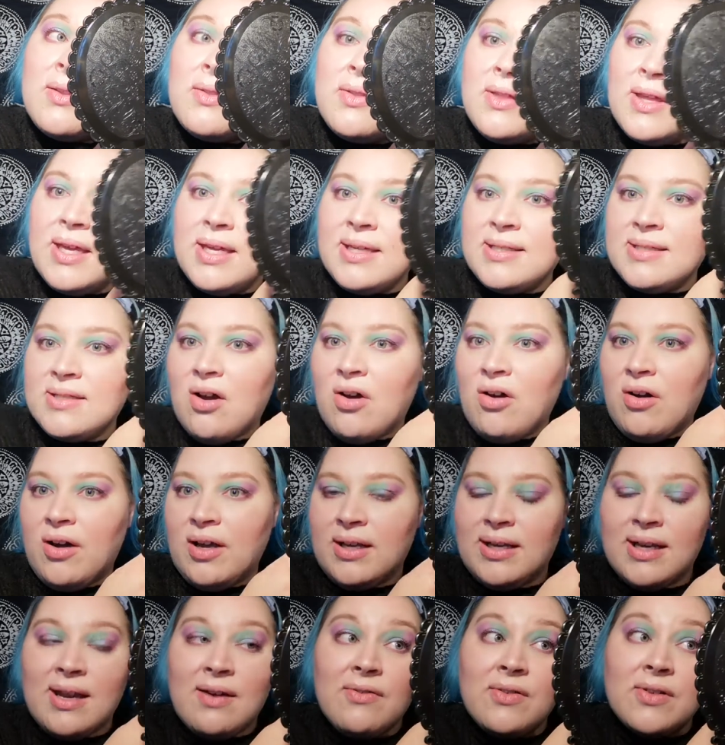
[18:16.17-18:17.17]
This eye
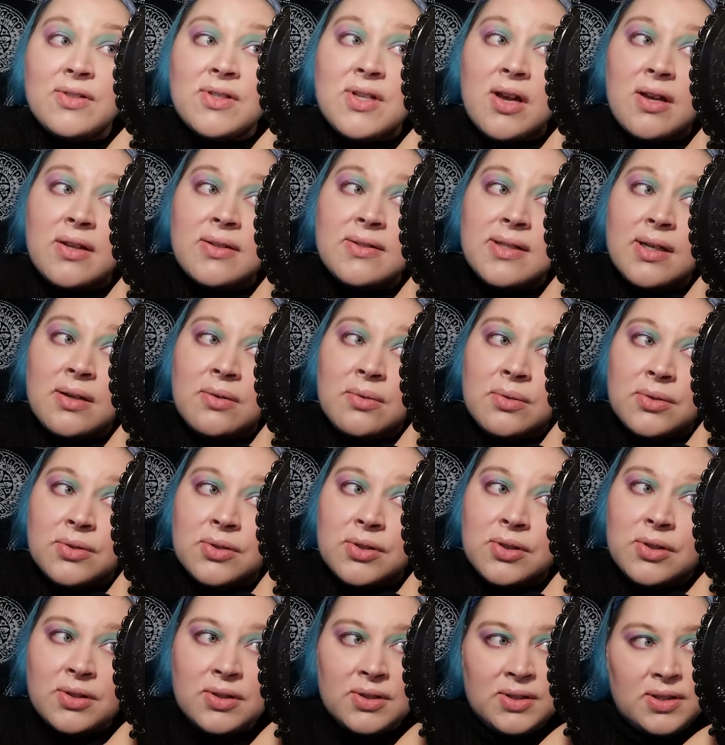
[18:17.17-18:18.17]
never turns out as
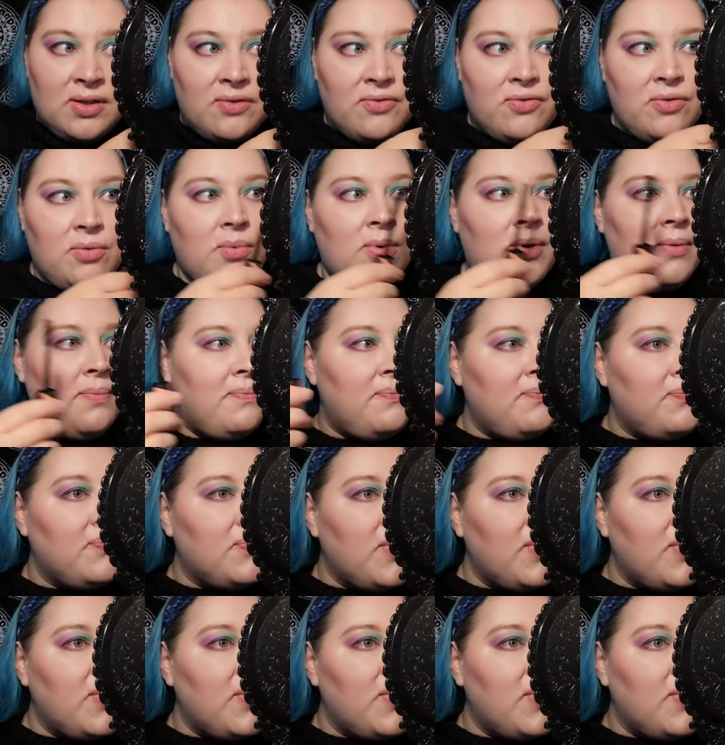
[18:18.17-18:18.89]
good as the other one.